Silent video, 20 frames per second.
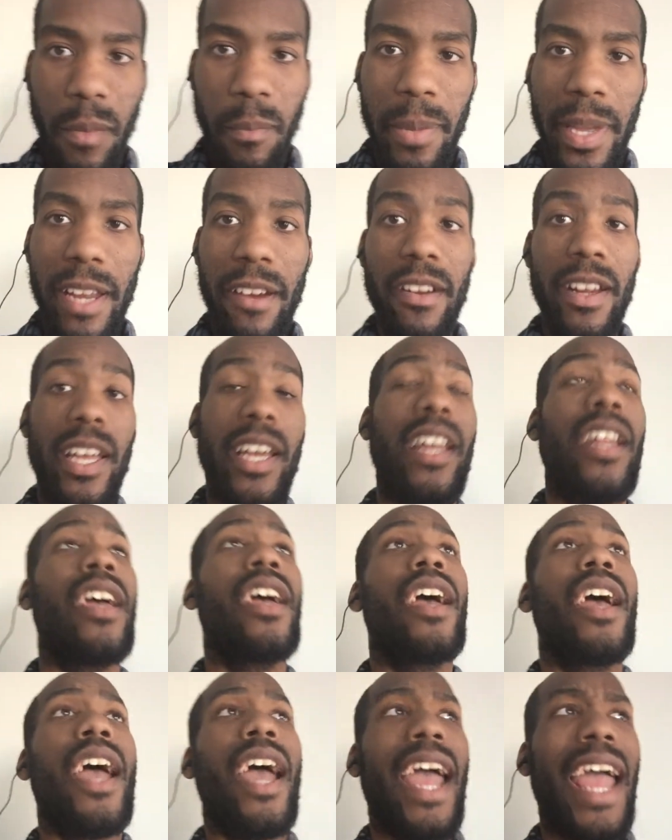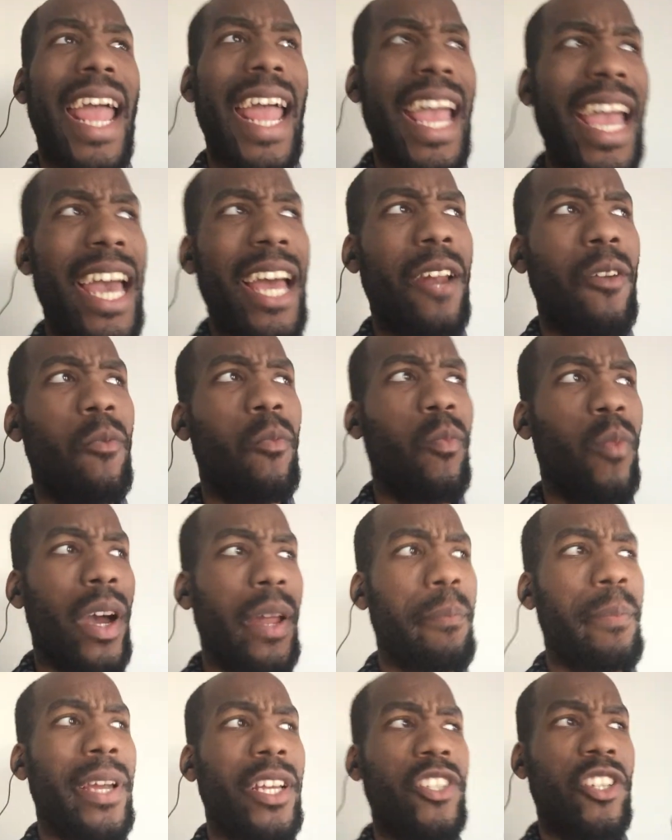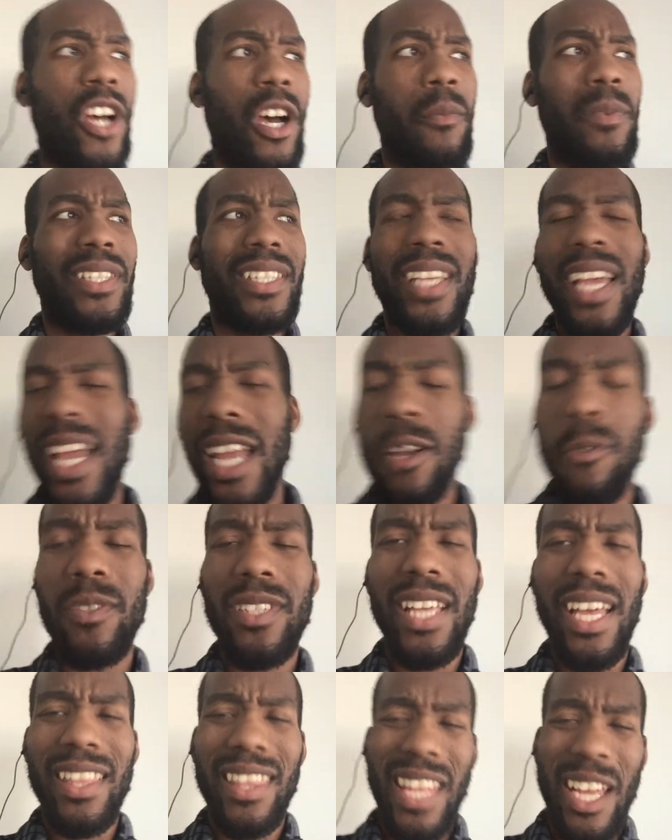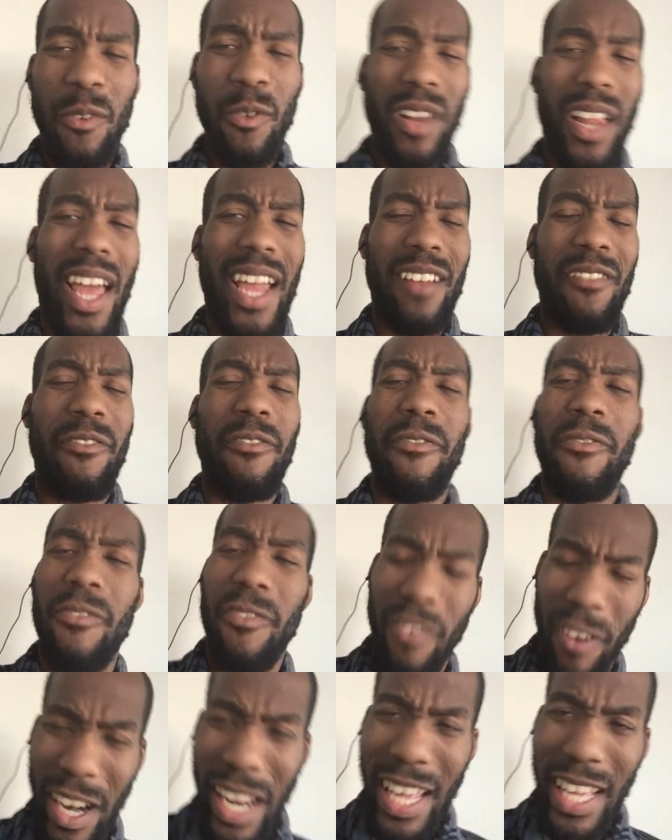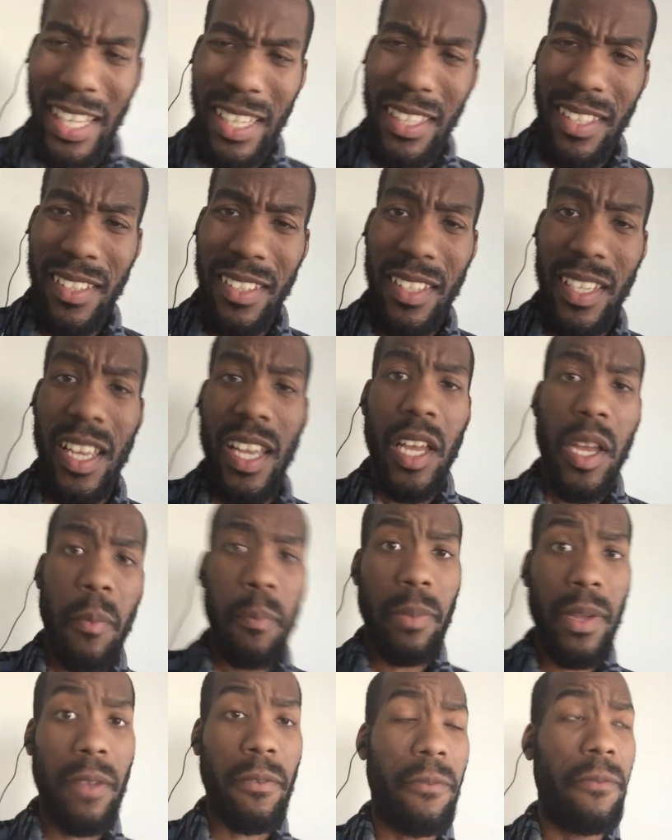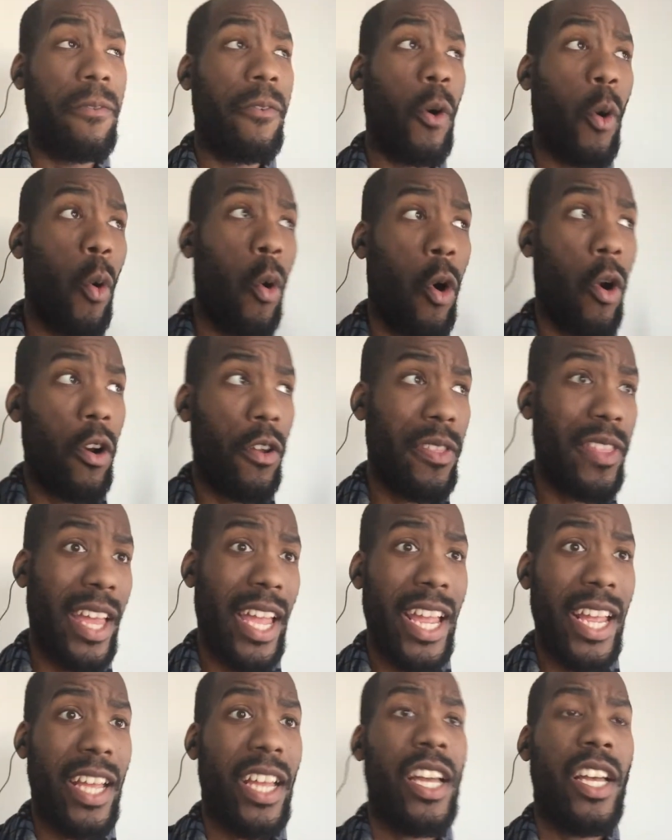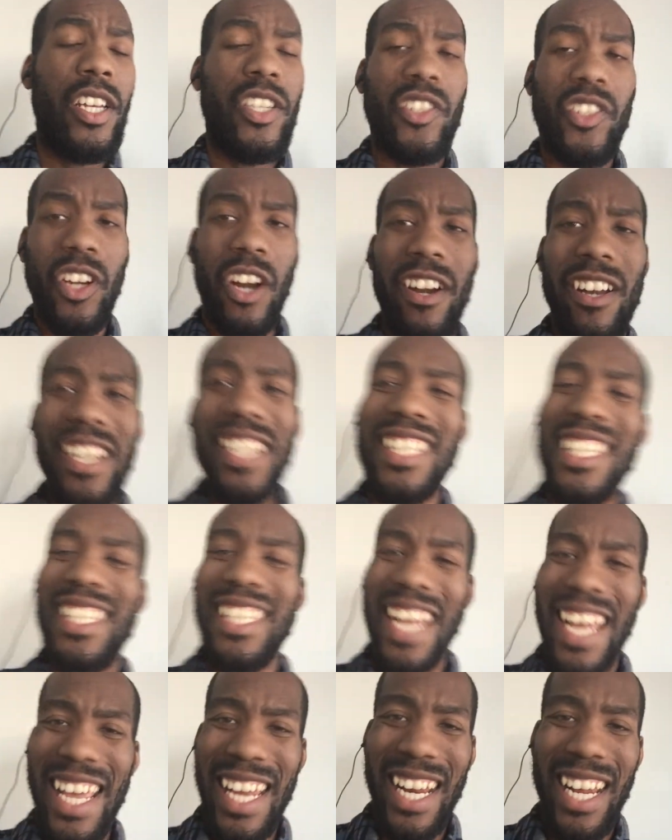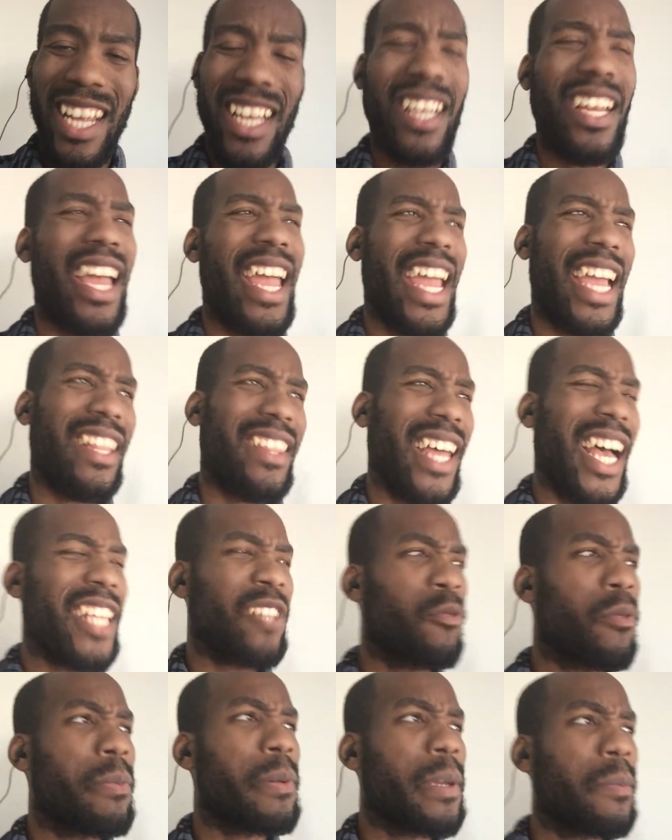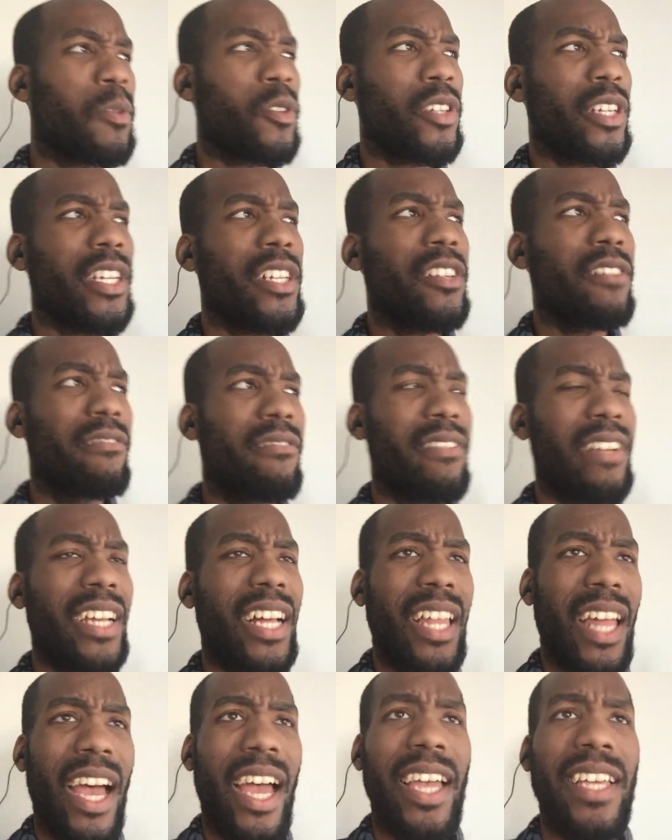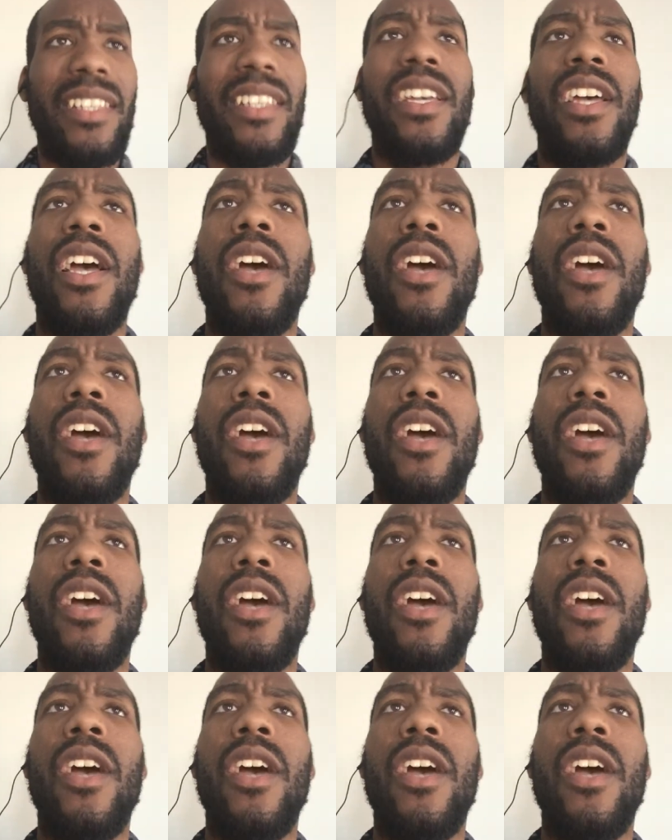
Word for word: Period. And what Big Sean was saying was that they were like friends before they started dating. And that's what people need to realize.